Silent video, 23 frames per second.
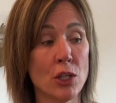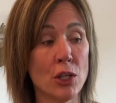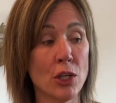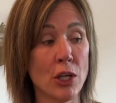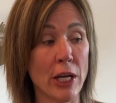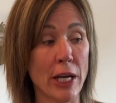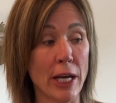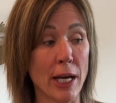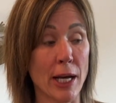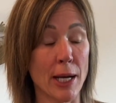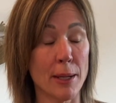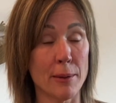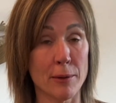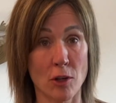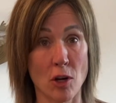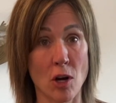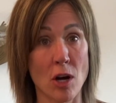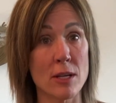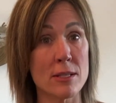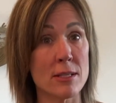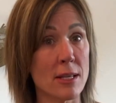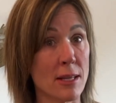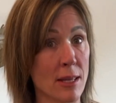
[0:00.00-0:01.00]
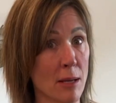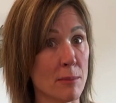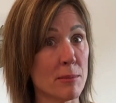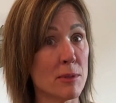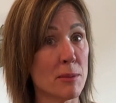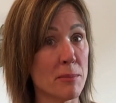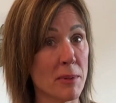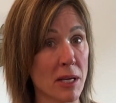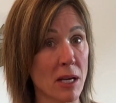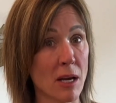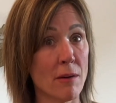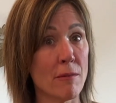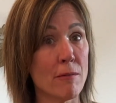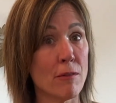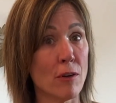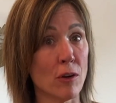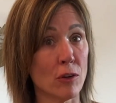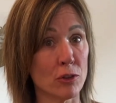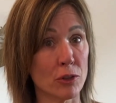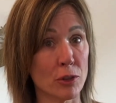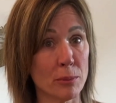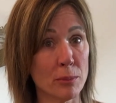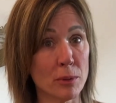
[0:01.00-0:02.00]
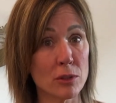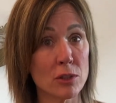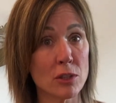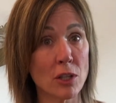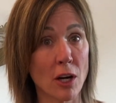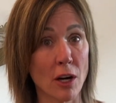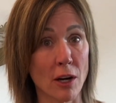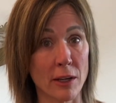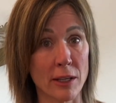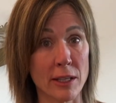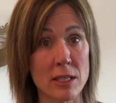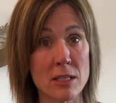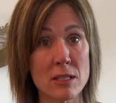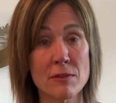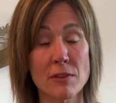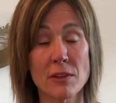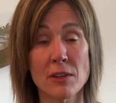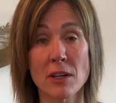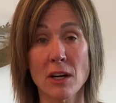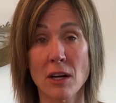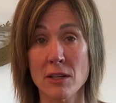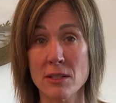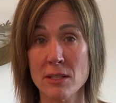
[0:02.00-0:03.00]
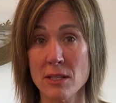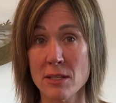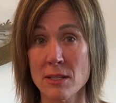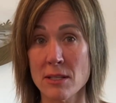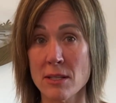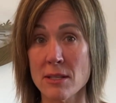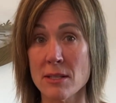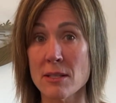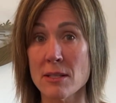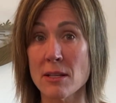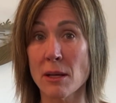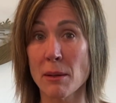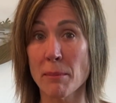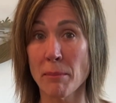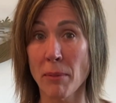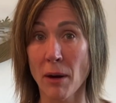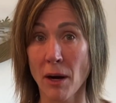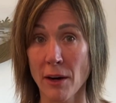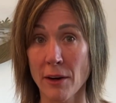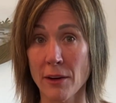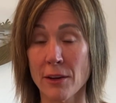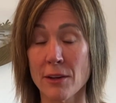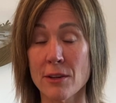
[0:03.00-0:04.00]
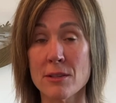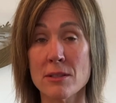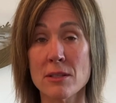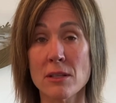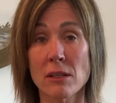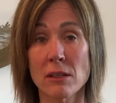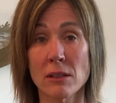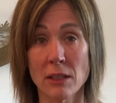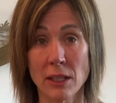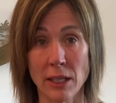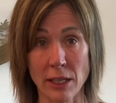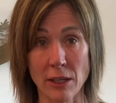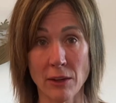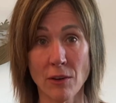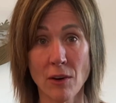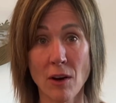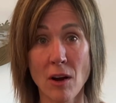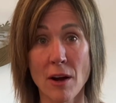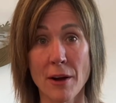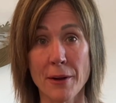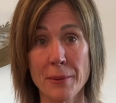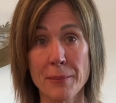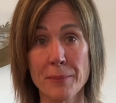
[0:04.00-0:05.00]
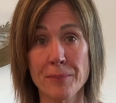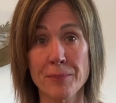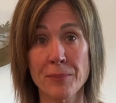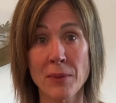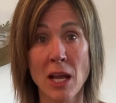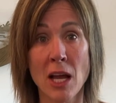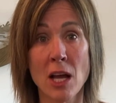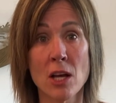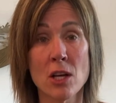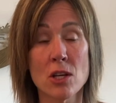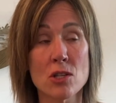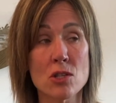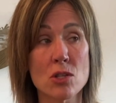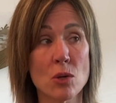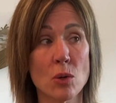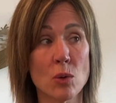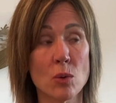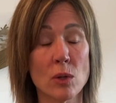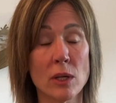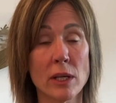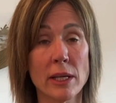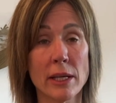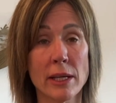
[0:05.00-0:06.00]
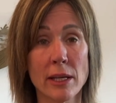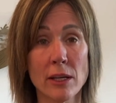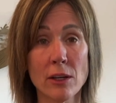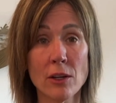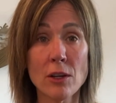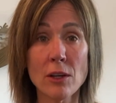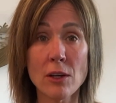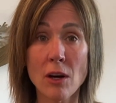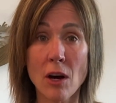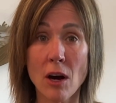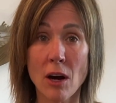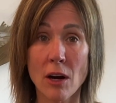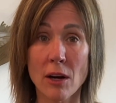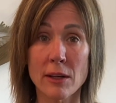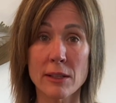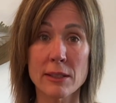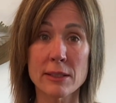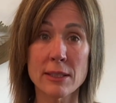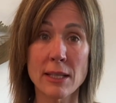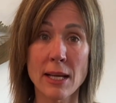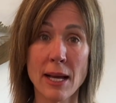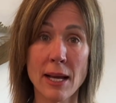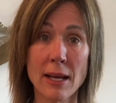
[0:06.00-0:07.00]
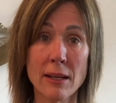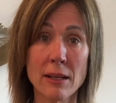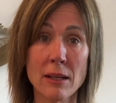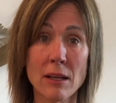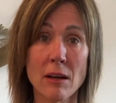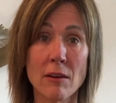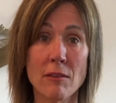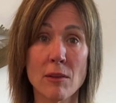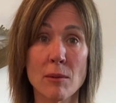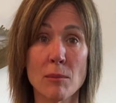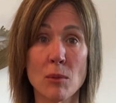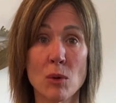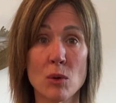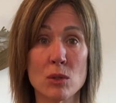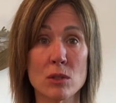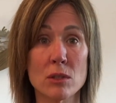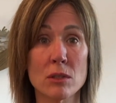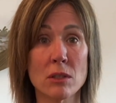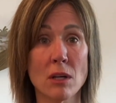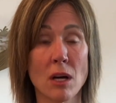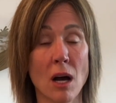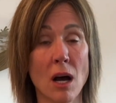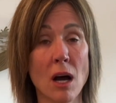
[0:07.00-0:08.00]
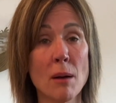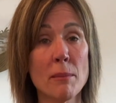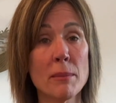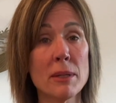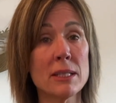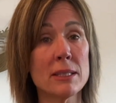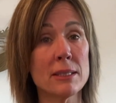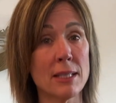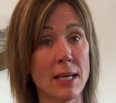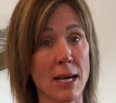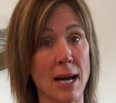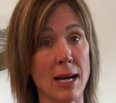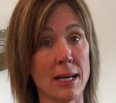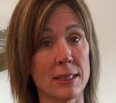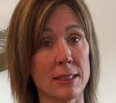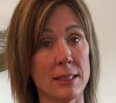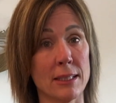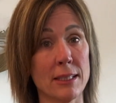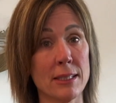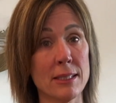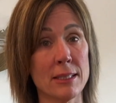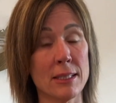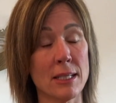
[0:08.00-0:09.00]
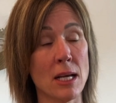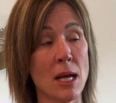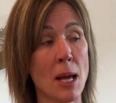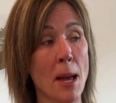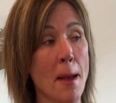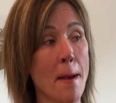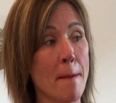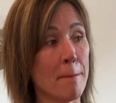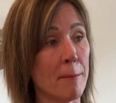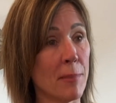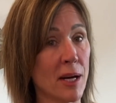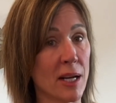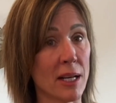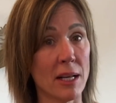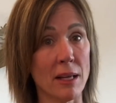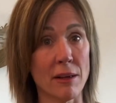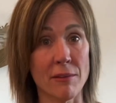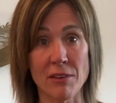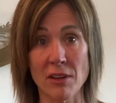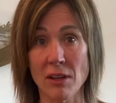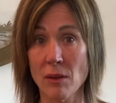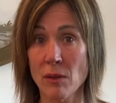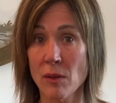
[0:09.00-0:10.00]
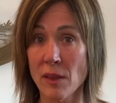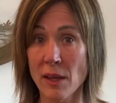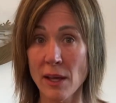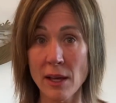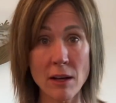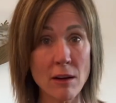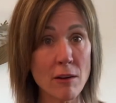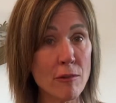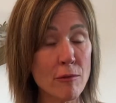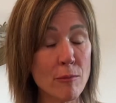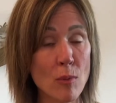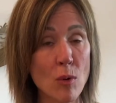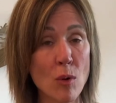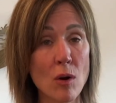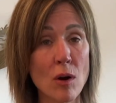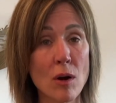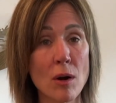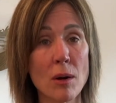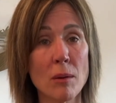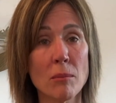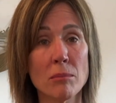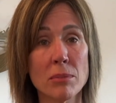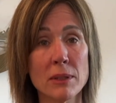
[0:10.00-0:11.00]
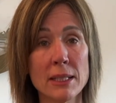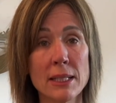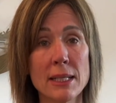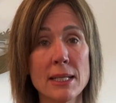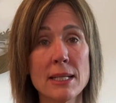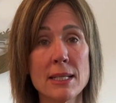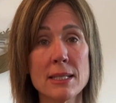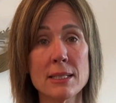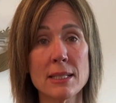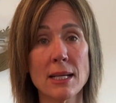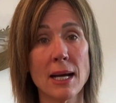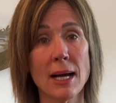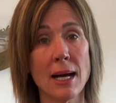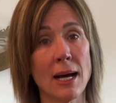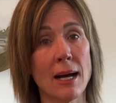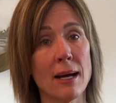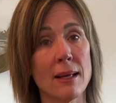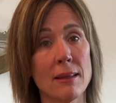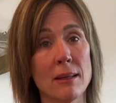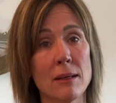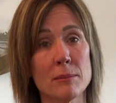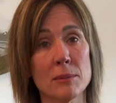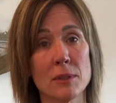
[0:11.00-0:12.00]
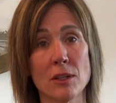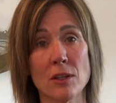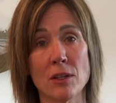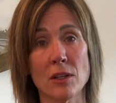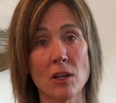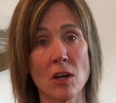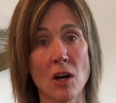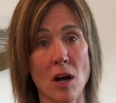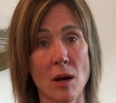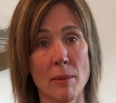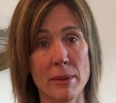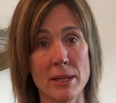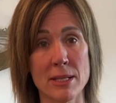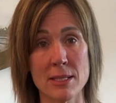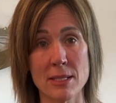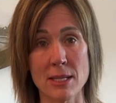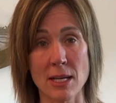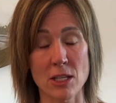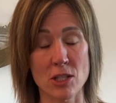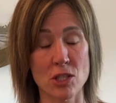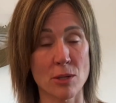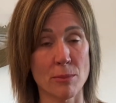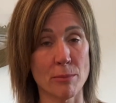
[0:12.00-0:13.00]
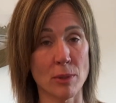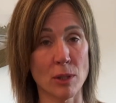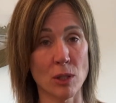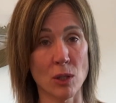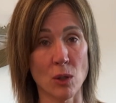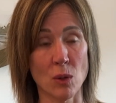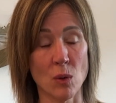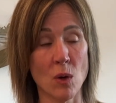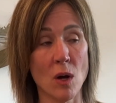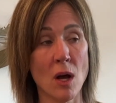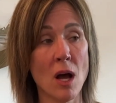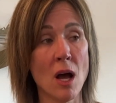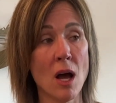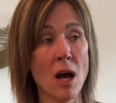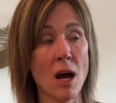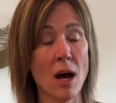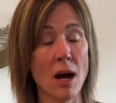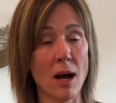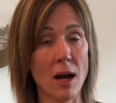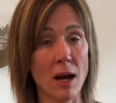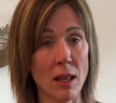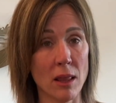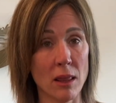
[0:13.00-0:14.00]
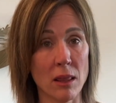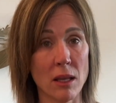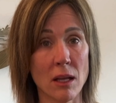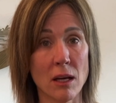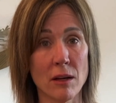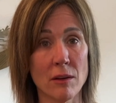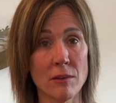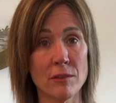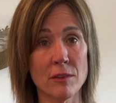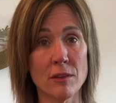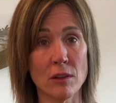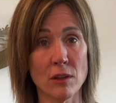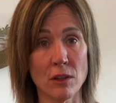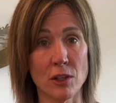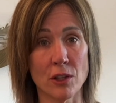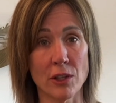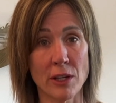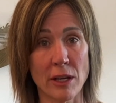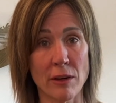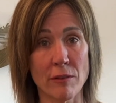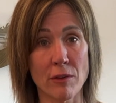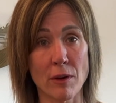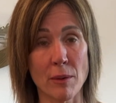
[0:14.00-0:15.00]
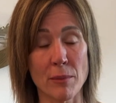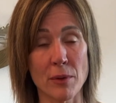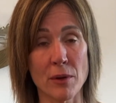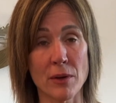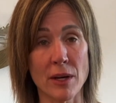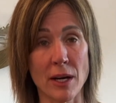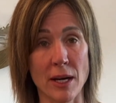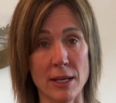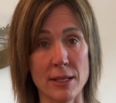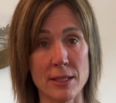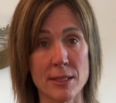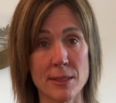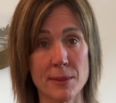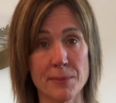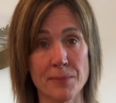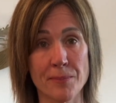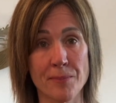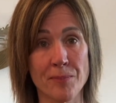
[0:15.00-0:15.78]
uh, causing them to become vulnerable targets for narcissistic partners later on. So, here are 10 of the most common tactics but if you think of more, please add them to the comment section below. I love learning from you guys.